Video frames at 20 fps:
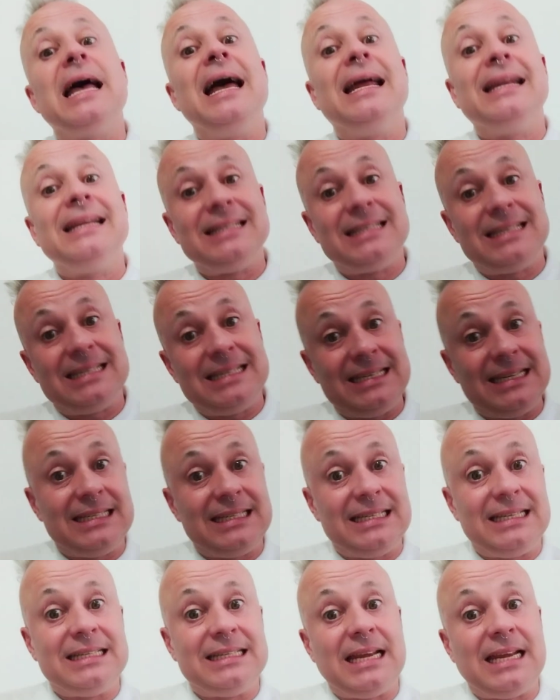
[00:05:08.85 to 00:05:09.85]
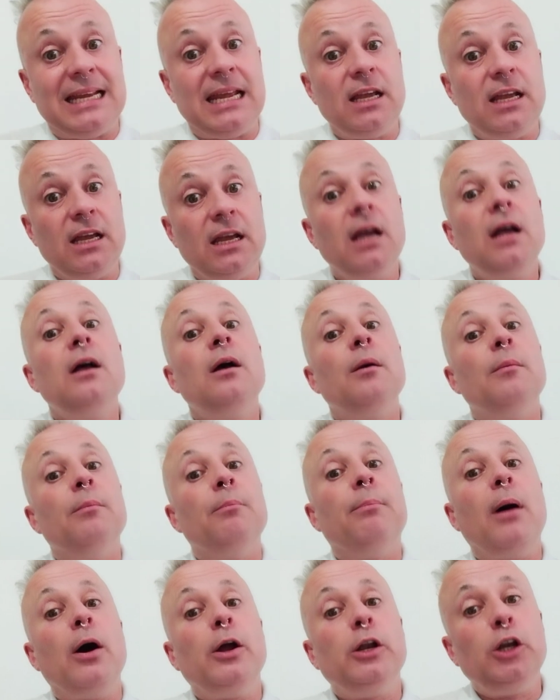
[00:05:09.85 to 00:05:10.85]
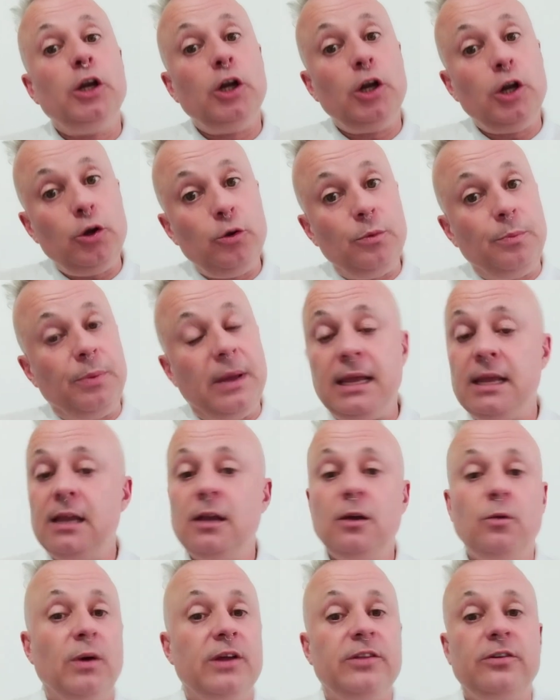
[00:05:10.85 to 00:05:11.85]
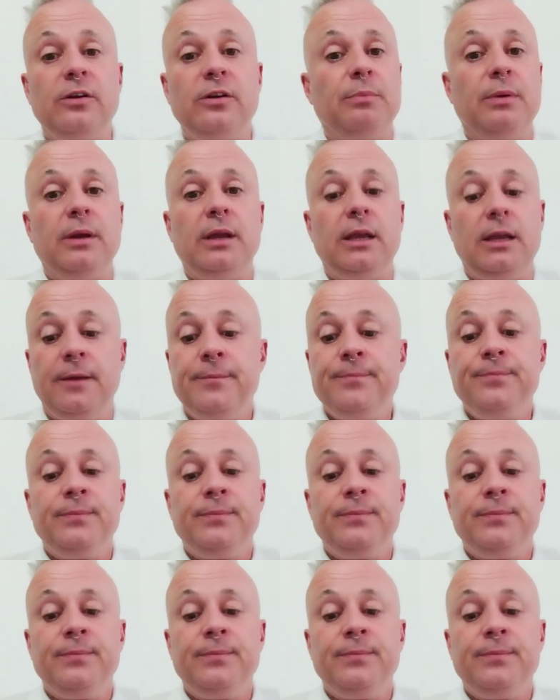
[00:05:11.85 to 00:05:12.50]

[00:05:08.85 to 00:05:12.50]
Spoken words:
and it's knitting by looping, whether it be